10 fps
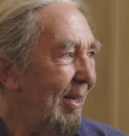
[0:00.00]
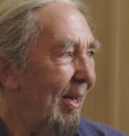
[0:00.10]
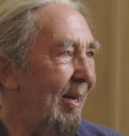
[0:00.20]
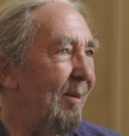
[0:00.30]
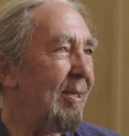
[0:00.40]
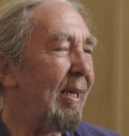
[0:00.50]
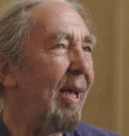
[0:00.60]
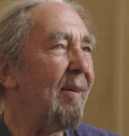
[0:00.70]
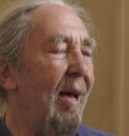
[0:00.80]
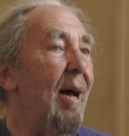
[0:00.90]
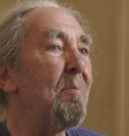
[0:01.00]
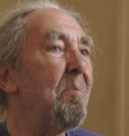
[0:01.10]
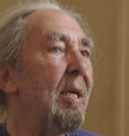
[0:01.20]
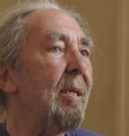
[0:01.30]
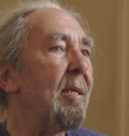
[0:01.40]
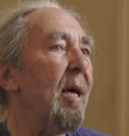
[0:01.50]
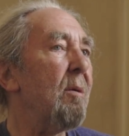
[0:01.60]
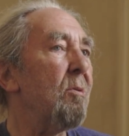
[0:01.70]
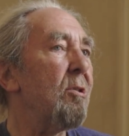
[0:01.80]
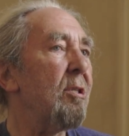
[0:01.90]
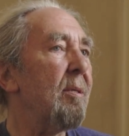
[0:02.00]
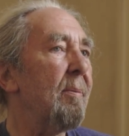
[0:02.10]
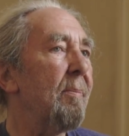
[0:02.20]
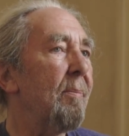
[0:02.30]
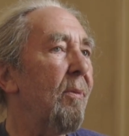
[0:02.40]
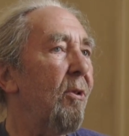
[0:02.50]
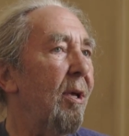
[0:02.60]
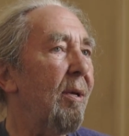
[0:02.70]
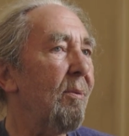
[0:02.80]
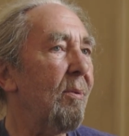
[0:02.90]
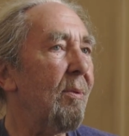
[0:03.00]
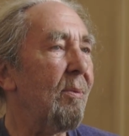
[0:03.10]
and it was a kind of ambient house thing.